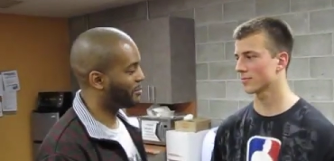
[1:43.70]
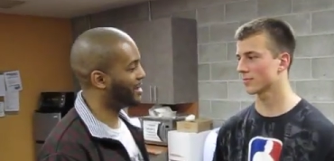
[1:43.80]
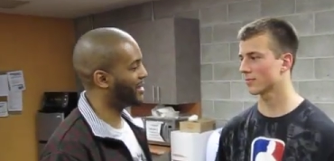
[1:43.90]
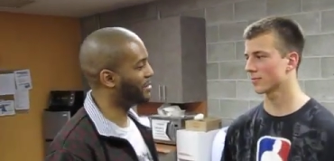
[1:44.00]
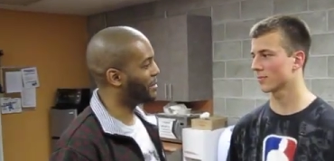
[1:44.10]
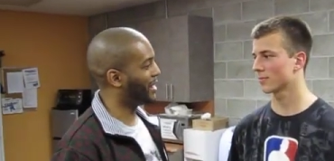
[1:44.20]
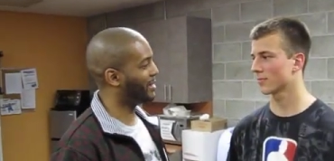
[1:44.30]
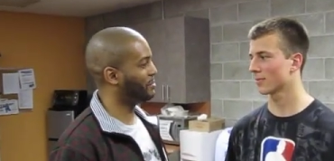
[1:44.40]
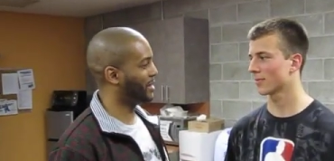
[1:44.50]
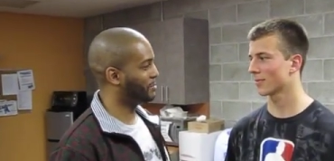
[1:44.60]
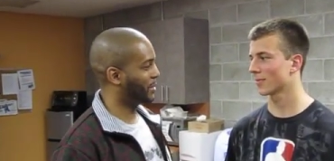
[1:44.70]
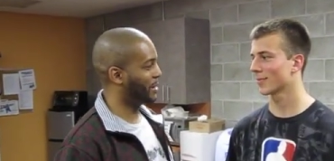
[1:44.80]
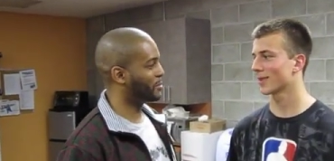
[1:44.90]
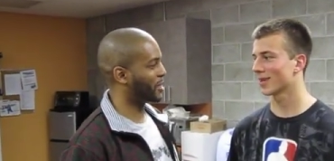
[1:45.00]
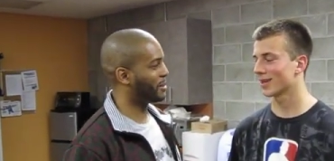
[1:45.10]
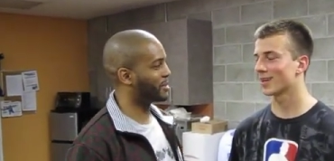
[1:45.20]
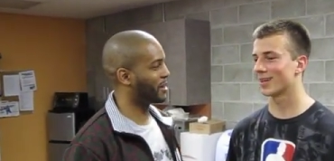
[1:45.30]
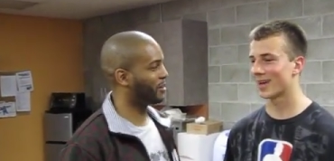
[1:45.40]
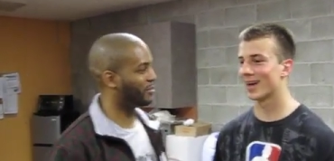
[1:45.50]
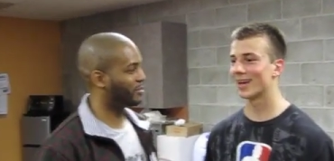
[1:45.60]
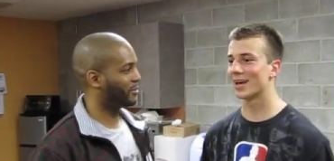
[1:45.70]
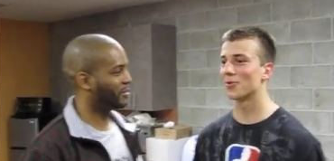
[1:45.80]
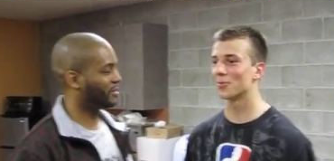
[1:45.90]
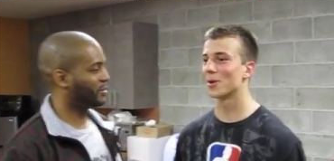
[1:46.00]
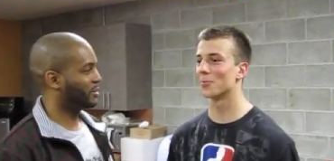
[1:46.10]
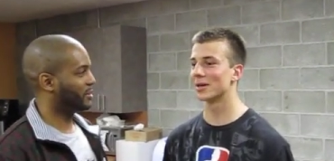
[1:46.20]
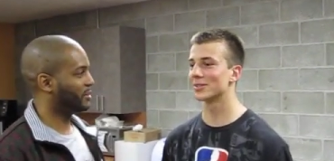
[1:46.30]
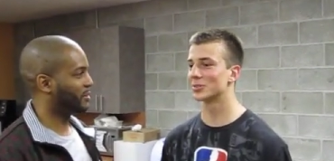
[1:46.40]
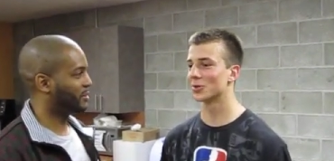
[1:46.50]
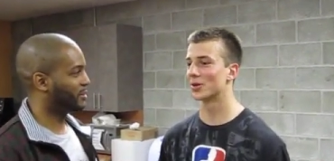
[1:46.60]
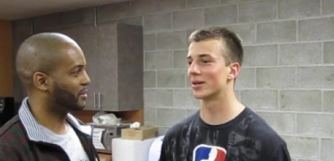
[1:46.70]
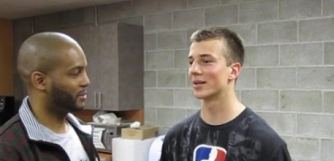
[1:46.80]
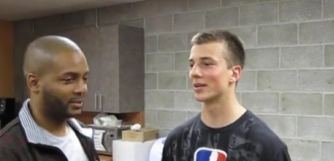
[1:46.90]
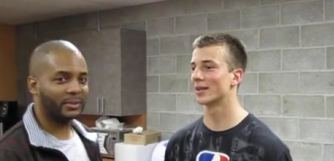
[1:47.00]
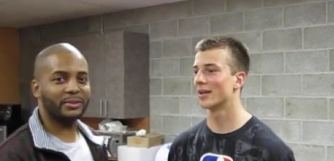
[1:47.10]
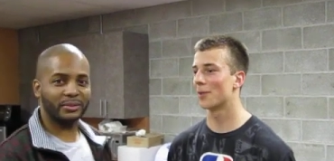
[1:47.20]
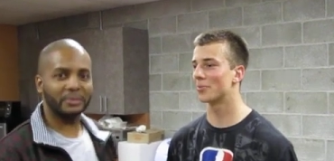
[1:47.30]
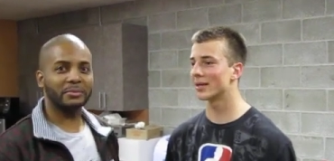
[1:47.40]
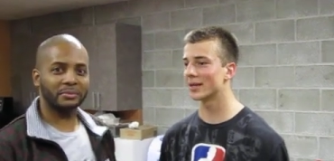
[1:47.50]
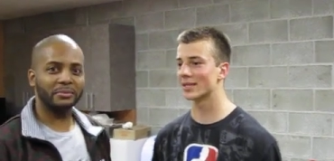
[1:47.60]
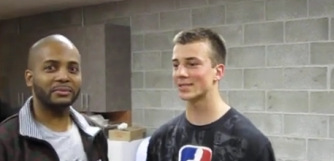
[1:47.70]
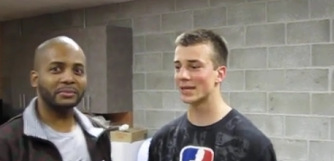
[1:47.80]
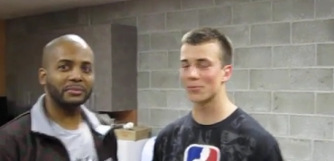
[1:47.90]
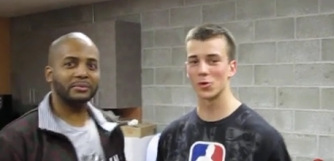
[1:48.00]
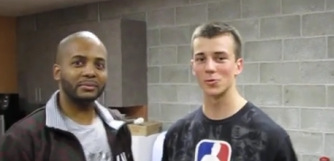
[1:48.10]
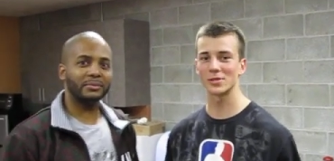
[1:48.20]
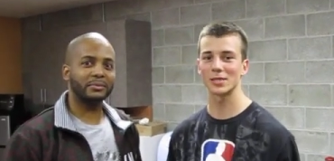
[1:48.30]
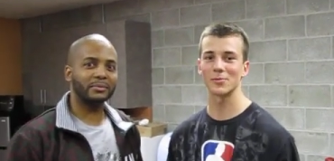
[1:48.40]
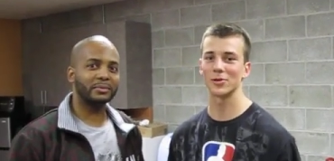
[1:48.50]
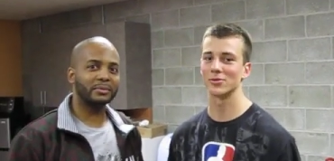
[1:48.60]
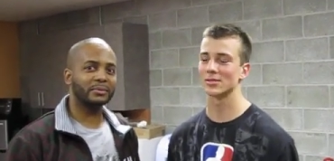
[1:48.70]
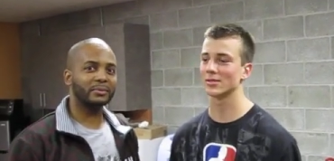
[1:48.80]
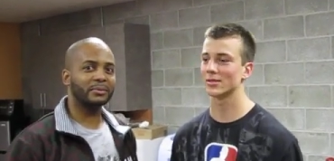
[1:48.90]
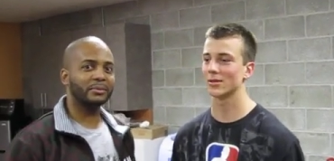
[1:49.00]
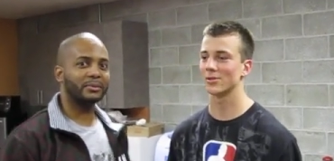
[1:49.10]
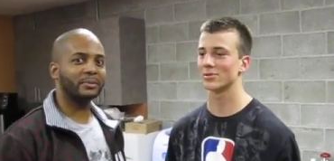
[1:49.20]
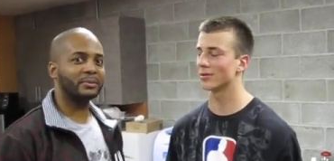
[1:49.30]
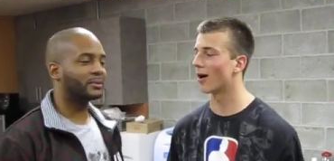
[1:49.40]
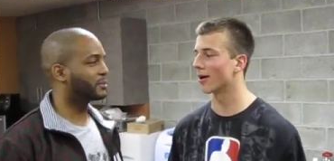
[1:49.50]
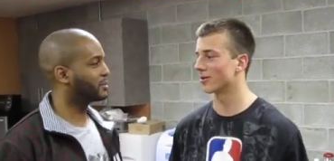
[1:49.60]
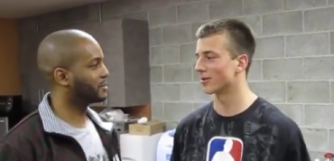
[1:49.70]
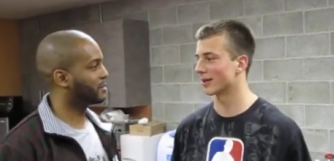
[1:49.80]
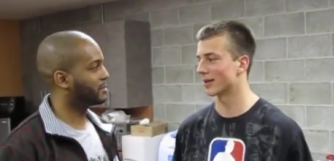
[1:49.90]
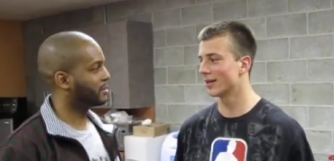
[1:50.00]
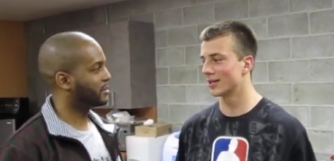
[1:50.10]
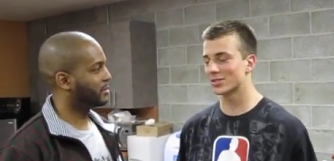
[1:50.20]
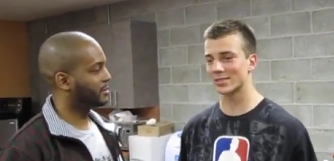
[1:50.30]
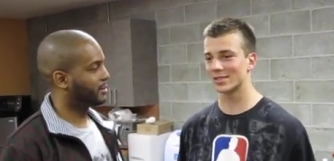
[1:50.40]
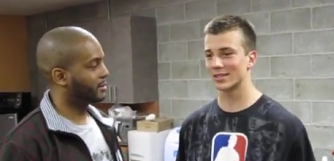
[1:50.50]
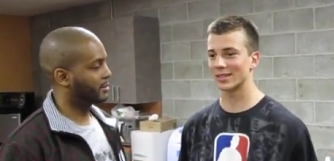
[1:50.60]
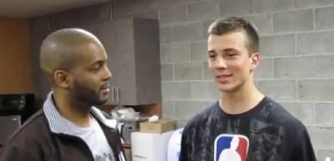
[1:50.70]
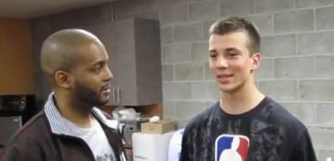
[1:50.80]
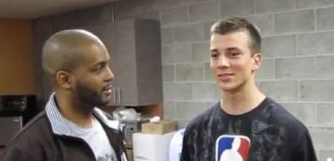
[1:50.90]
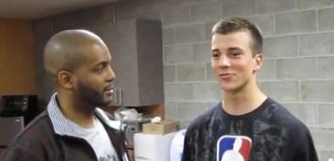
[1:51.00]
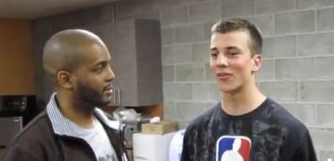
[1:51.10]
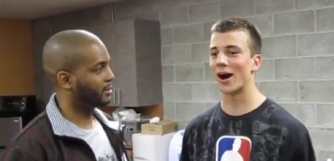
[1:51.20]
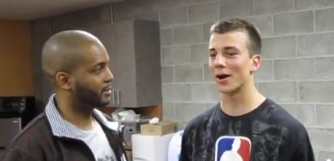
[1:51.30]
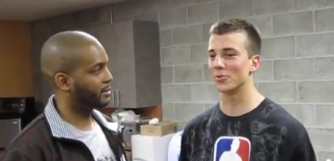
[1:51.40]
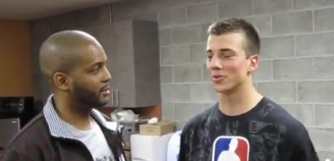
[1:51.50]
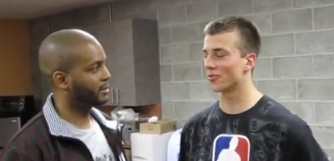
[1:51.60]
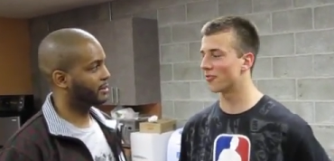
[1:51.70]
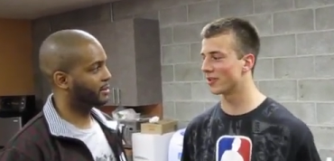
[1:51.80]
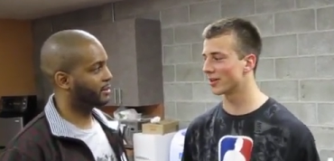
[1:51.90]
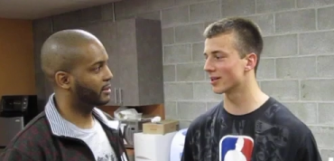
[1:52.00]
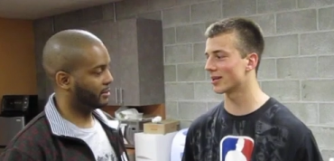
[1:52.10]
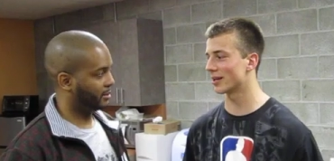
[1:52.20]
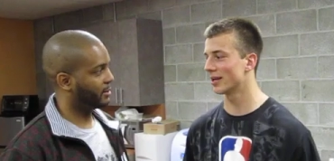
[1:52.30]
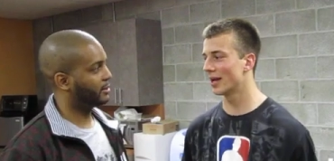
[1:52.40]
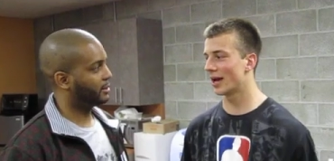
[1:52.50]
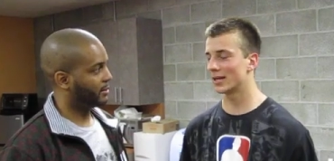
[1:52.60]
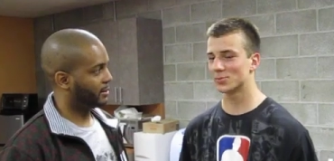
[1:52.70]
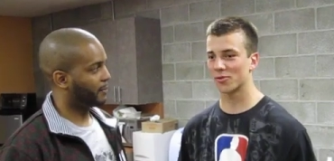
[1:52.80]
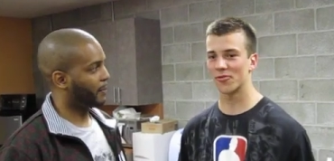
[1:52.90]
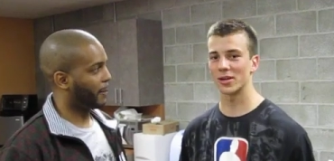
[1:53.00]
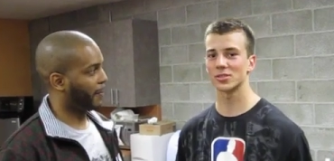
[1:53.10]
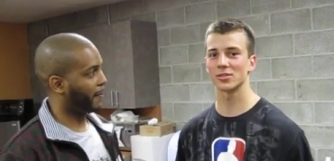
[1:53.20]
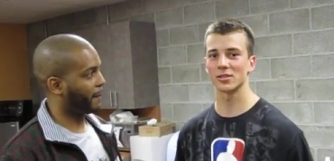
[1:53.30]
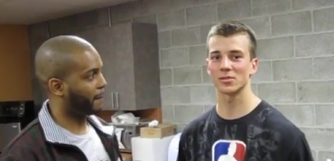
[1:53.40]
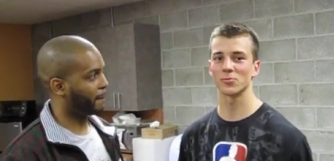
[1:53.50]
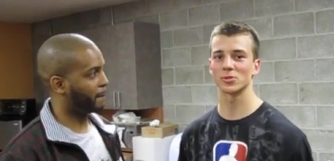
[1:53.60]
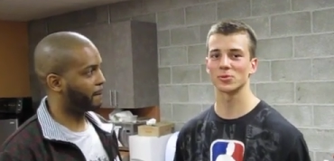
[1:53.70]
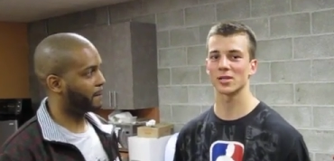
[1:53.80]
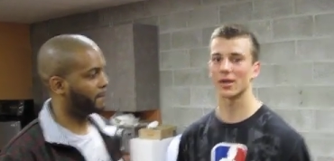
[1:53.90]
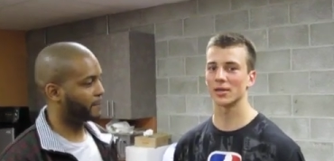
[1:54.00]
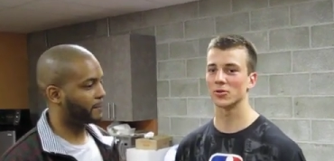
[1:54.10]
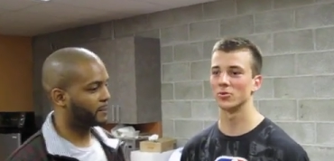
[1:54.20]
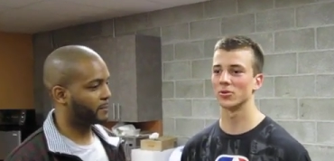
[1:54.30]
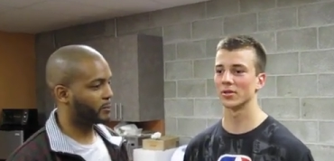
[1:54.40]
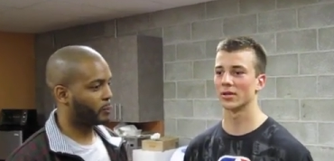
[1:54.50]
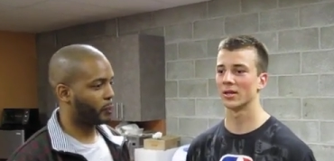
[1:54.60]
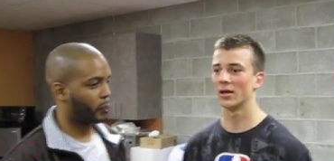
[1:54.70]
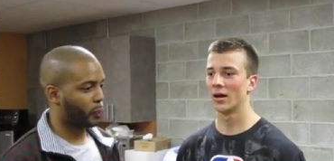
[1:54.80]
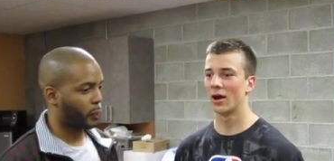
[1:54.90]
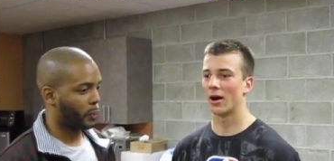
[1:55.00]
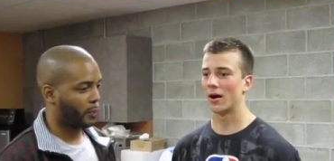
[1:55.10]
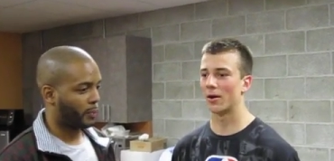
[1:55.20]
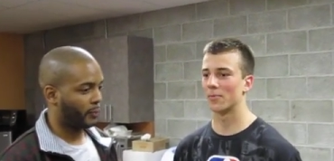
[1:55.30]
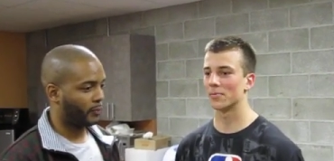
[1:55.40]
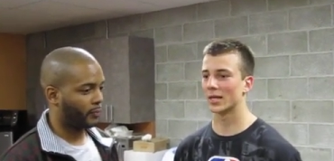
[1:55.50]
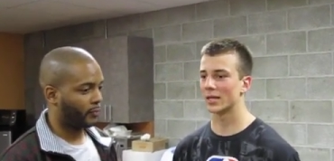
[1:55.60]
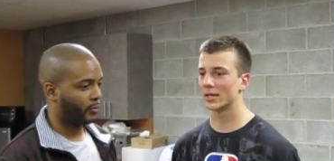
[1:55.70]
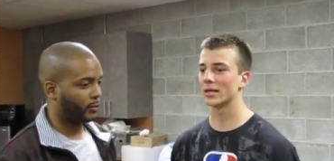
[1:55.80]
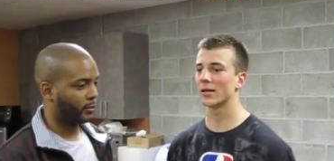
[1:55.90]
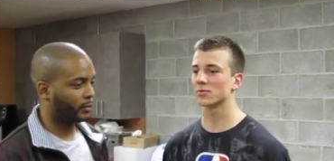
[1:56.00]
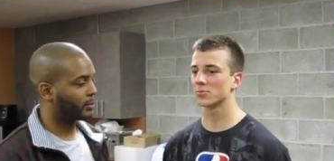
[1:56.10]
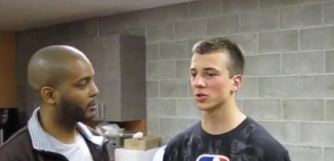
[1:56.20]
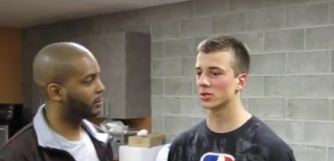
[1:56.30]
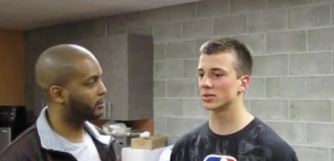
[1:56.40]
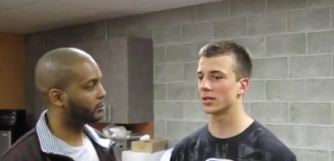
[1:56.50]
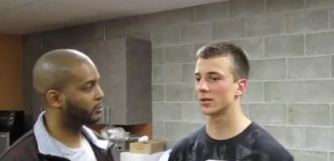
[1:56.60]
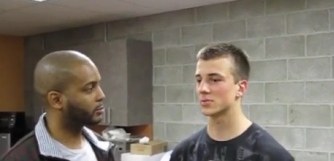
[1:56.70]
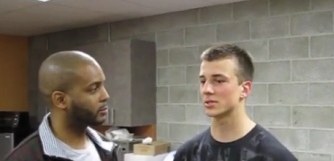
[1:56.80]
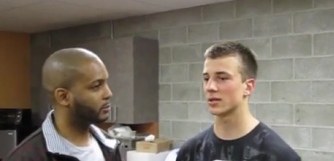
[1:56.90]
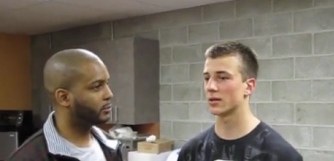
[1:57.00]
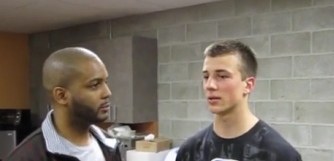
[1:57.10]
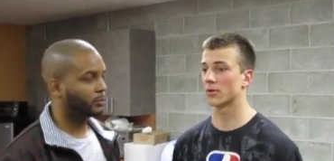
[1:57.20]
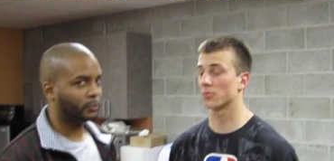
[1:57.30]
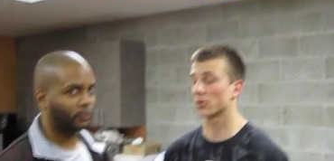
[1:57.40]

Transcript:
Speaker 1: meet the man, meet MJ
Speaker 2: himself? Yeah, we met Michael Jordan, and being in the same room as him, it was an honor. Like, just his vibe, you could feel it, and his professionalism, which was kind of cool. And he gave some good tips, and I'm